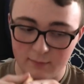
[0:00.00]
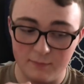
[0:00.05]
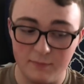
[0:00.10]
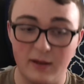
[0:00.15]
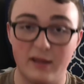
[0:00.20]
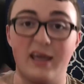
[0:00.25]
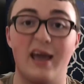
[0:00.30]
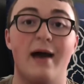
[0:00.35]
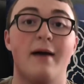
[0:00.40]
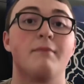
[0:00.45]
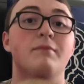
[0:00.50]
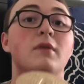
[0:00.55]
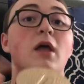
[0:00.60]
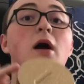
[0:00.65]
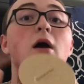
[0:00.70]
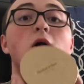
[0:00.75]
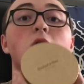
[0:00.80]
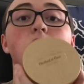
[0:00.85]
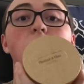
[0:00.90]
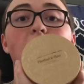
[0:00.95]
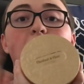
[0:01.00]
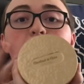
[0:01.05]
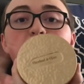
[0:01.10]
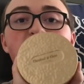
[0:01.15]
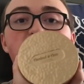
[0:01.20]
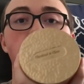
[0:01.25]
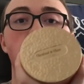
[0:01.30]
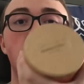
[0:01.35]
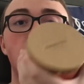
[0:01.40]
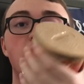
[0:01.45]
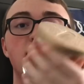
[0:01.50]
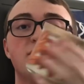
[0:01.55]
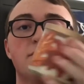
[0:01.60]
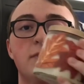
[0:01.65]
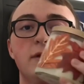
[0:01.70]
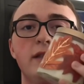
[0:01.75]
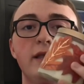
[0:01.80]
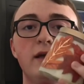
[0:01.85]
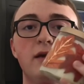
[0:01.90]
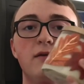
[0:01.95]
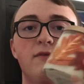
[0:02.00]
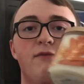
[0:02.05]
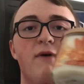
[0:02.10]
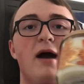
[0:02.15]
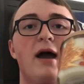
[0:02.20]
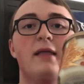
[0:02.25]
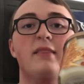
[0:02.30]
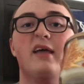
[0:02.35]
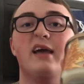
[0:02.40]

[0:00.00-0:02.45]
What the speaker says: But yeah, grab this one. It was a really good find.